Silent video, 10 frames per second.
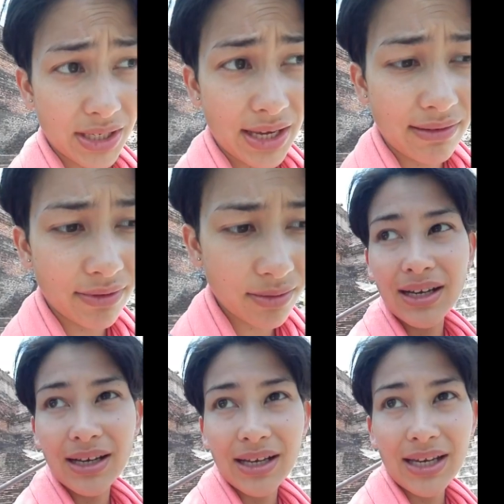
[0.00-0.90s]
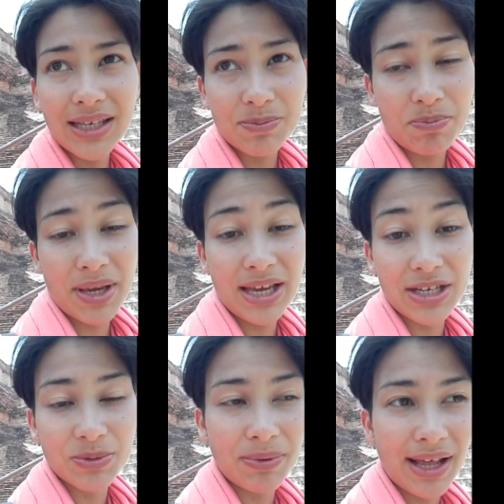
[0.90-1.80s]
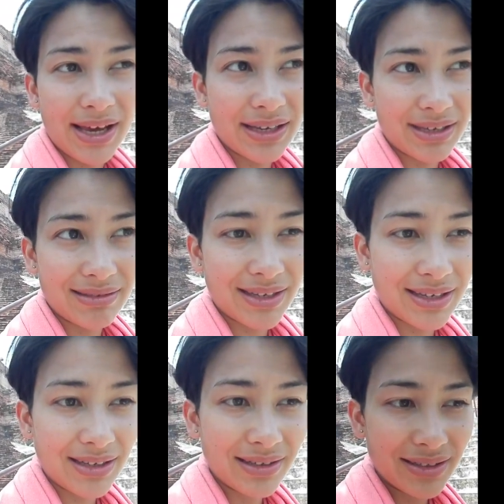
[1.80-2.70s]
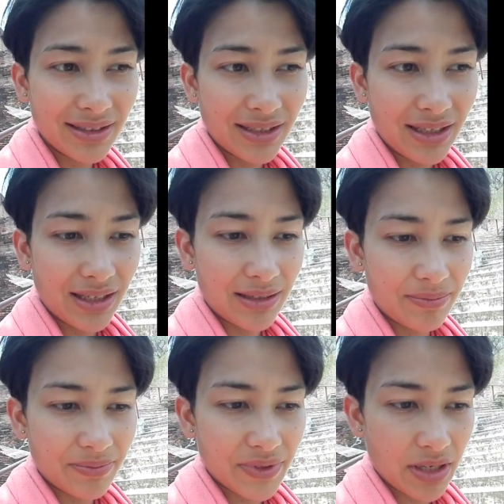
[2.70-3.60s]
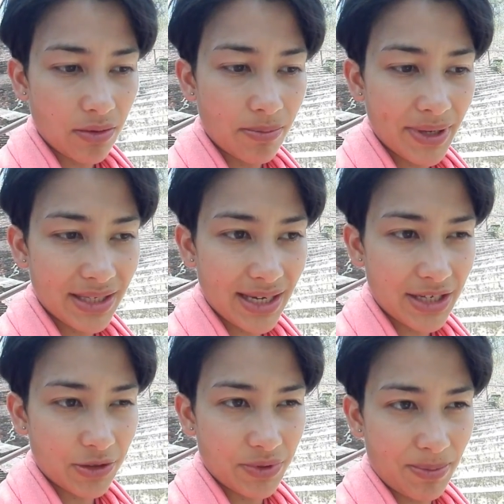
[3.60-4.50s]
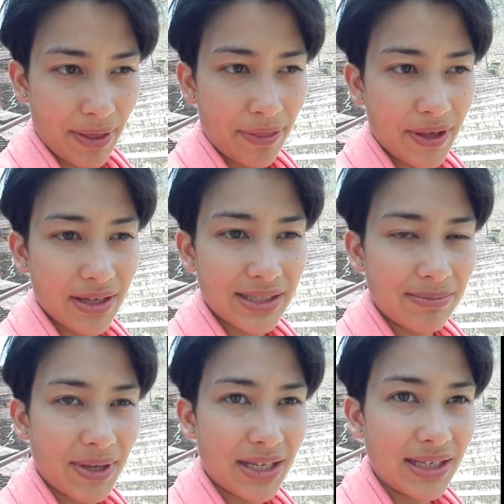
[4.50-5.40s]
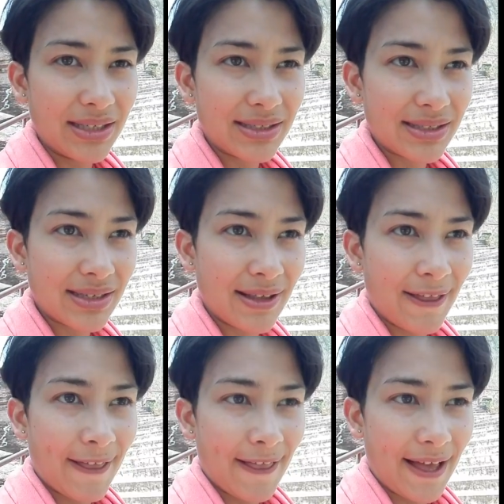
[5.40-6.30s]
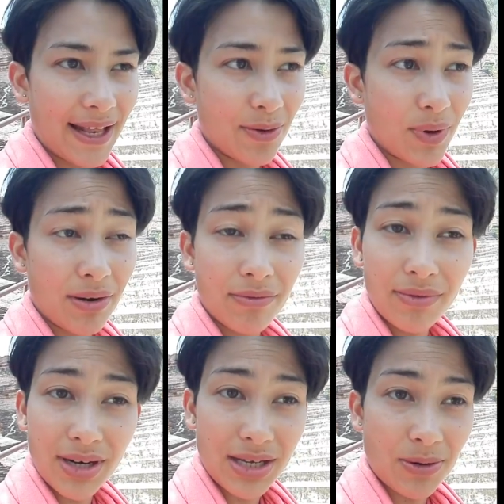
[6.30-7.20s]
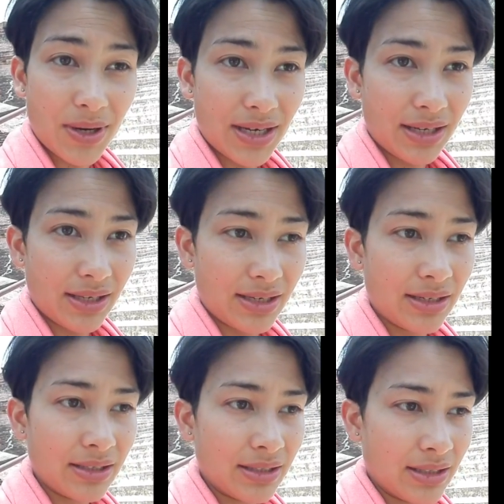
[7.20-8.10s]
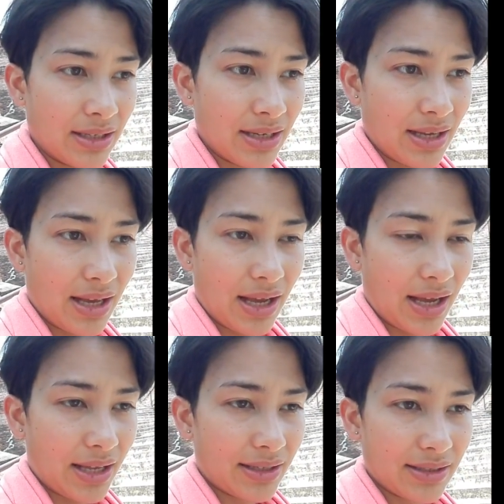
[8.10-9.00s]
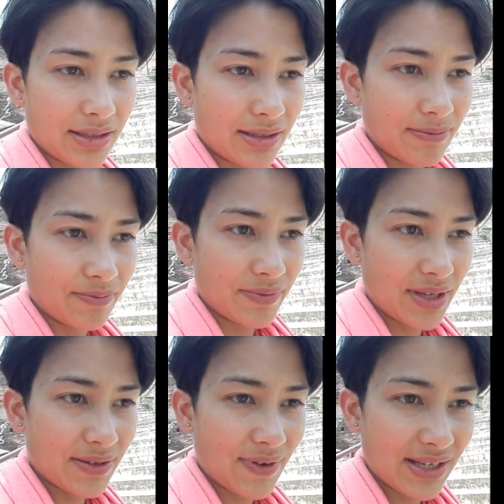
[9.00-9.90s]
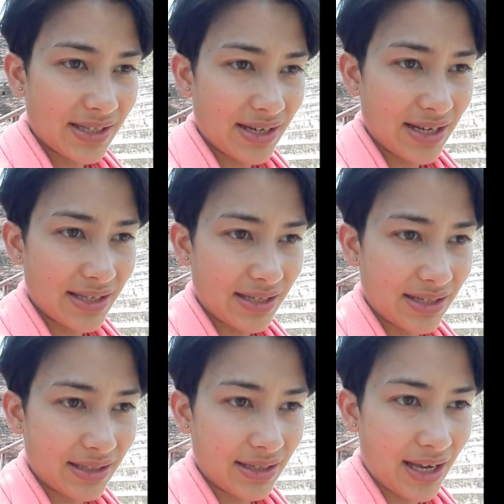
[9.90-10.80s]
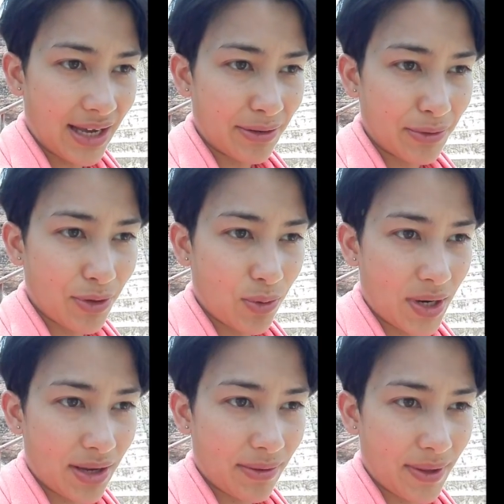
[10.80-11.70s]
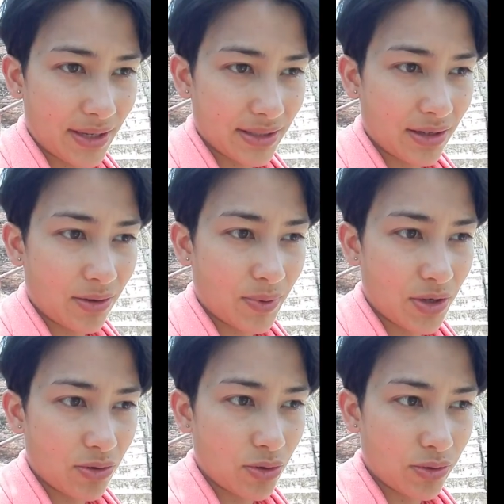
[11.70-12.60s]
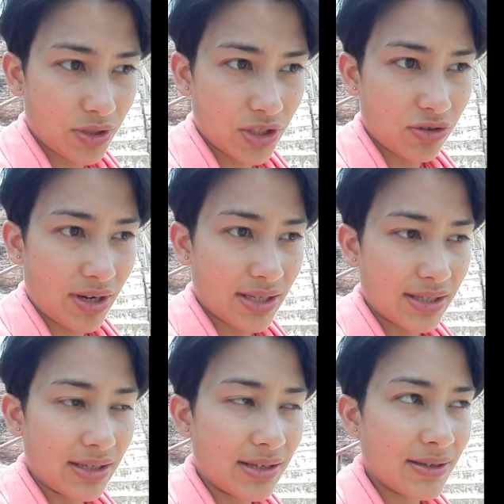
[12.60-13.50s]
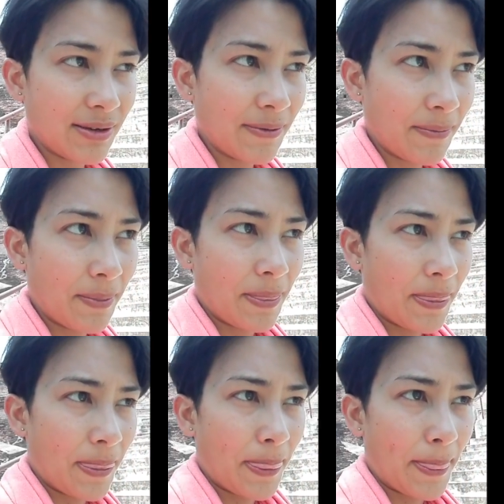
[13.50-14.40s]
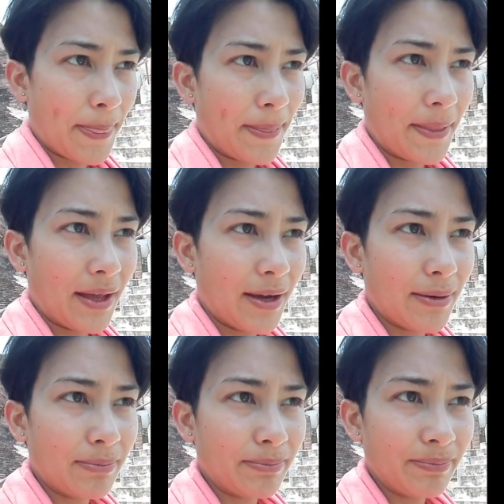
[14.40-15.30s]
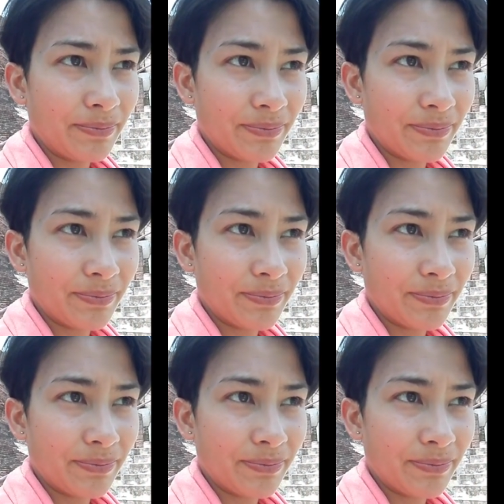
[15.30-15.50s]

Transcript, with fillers: get in them. It's pitch black in there. Um, so our meditation was about 30 minutes and it went really quickly. And um, it's fascinating how quick things are when you're not distracted. Um,